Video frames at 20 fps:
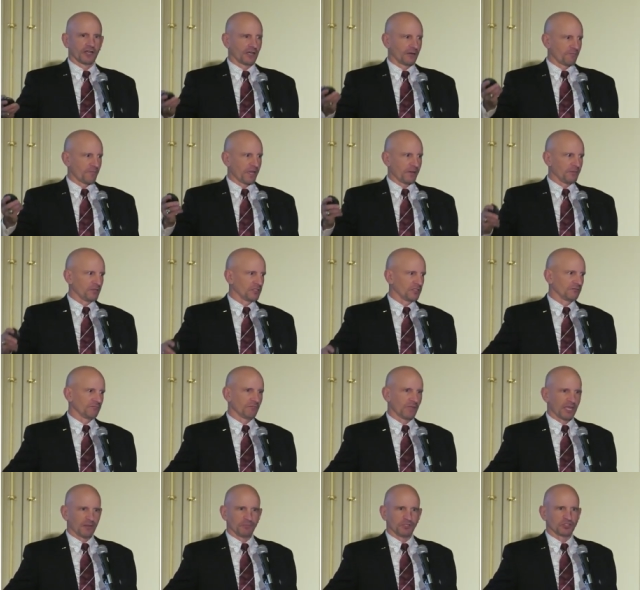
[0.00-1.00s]
Uh, maybe
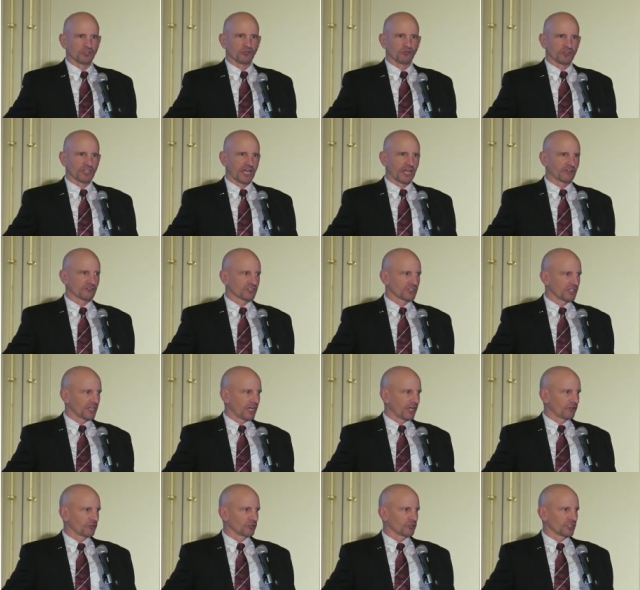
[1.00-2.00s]
maybe two thousand
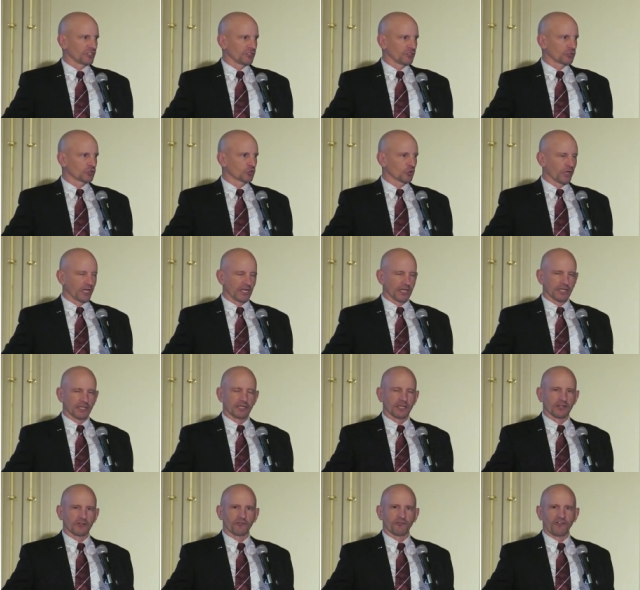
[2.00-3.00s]
dollars in the training.
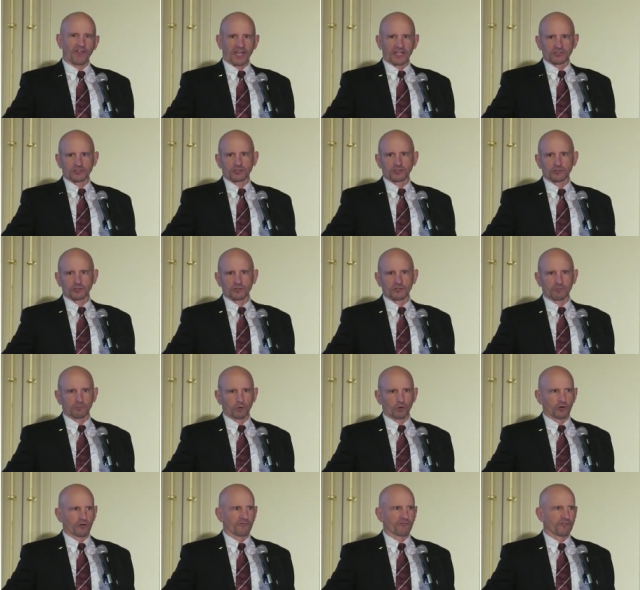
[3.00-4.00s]
It's faster and
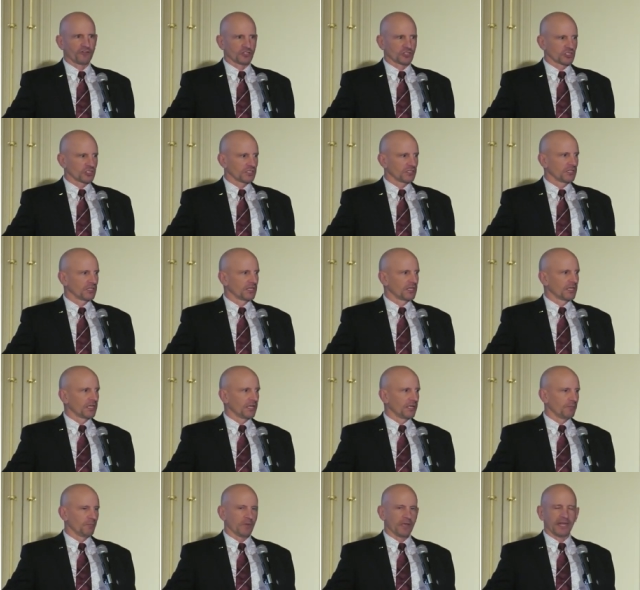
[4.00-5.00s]
more efficient
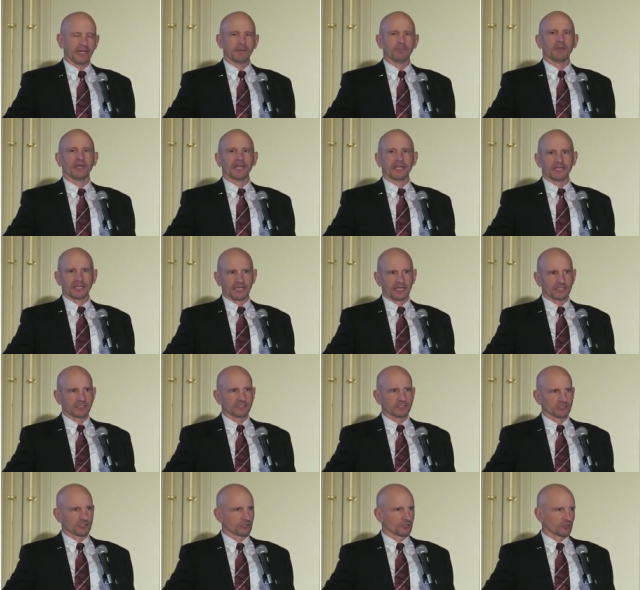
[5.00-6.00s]
in many, many
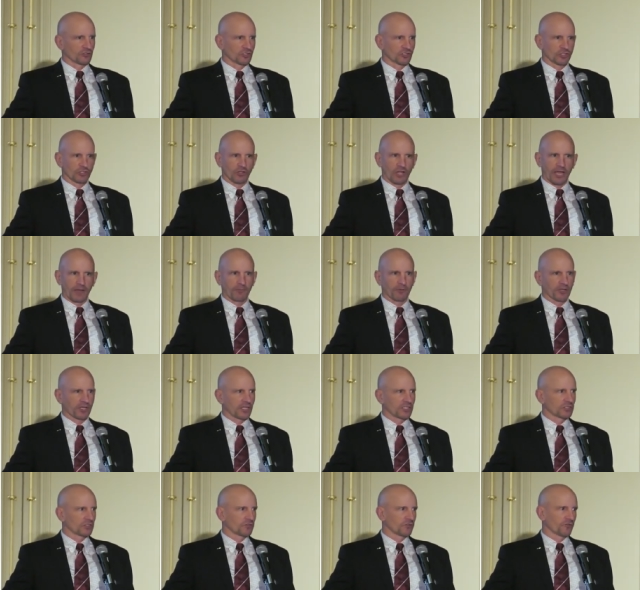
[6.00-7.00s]
cases. There's still
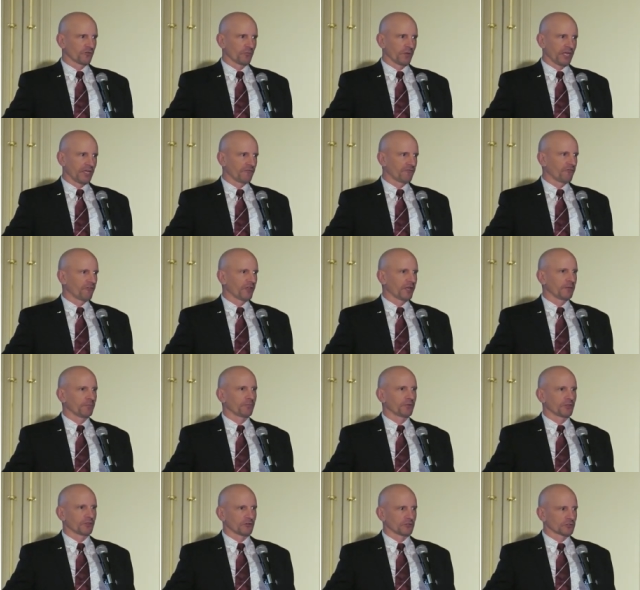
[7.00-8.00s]
applications for manned flight,
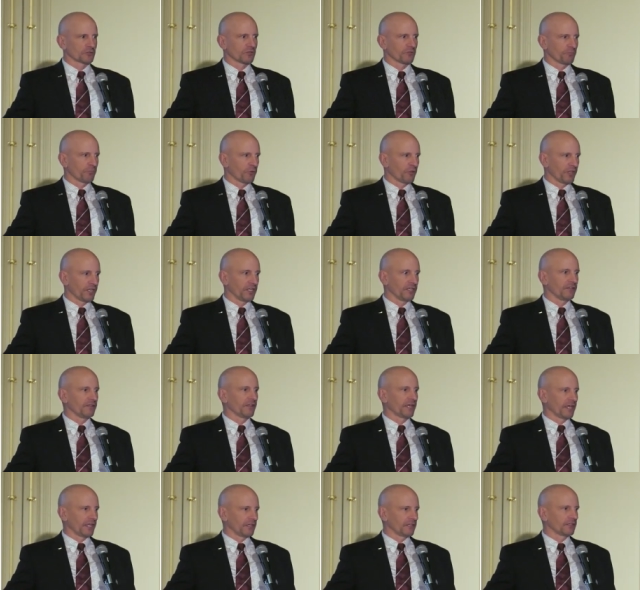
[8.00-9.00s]
but there's plenty
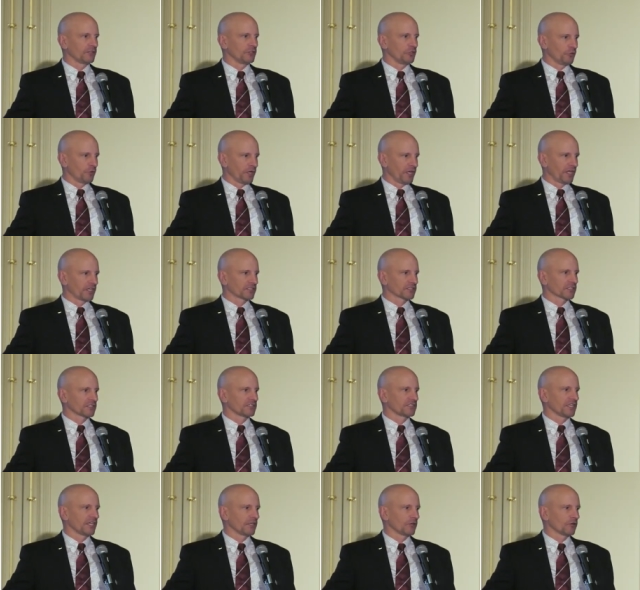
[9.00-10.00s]
that U A S
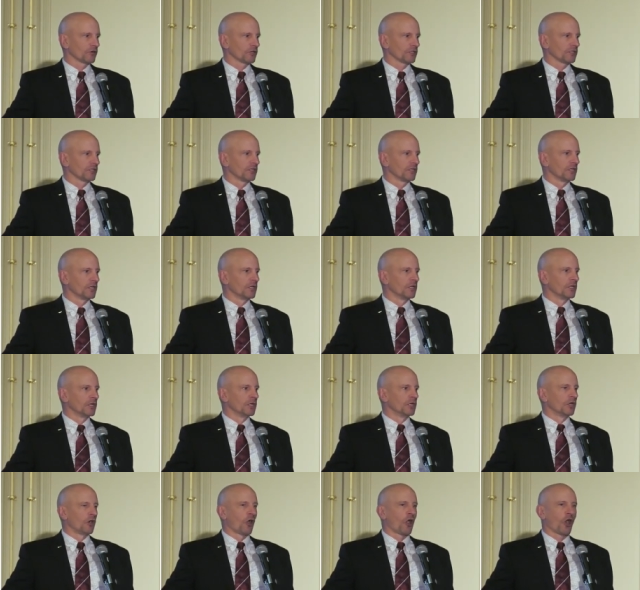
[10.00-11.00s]
can take on.
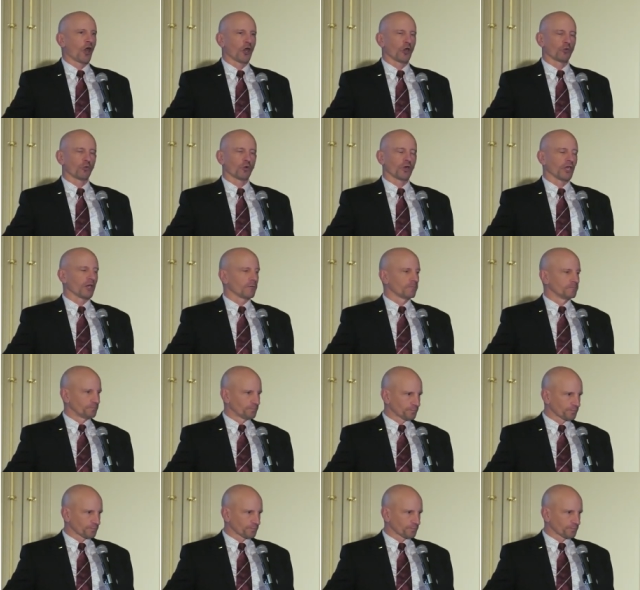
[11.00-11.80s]
Hardware.